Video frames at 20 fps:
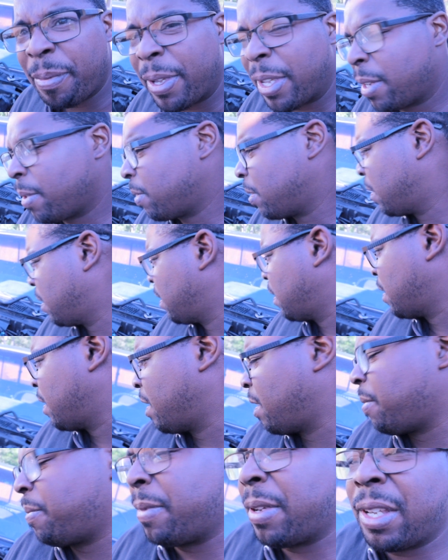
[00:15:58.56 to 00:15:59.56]
Man, I'm still
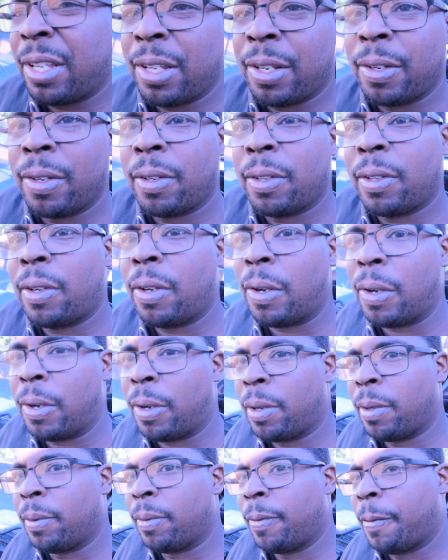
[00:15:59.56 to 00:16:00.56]
at it, man.
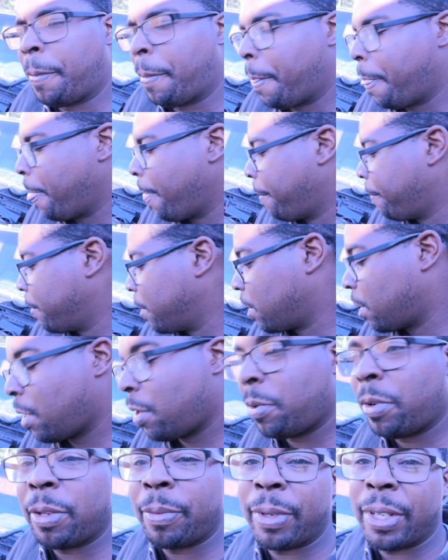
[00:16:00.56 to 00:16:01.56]
Uh, tell
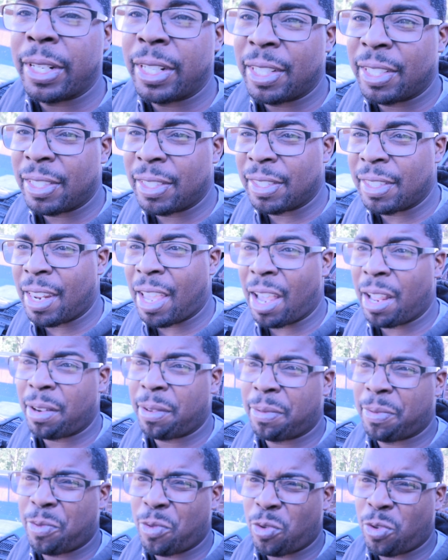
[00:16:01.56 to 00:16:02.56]
you what, man, this is not
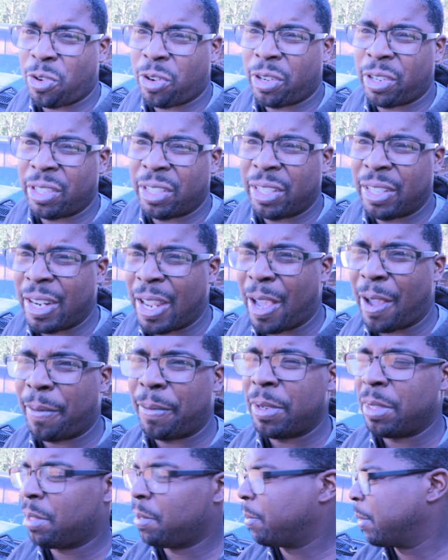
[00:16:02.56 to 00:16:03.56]
for the
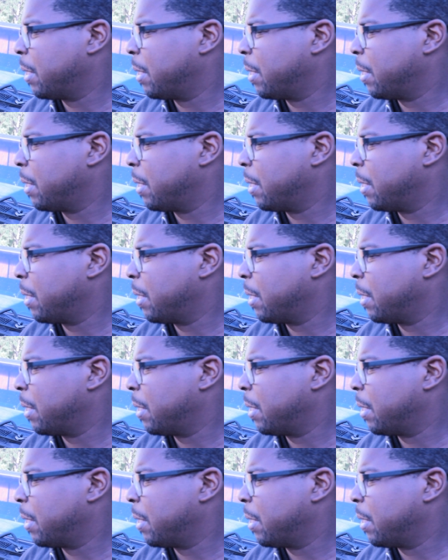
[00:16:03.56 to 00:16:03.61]
novelist,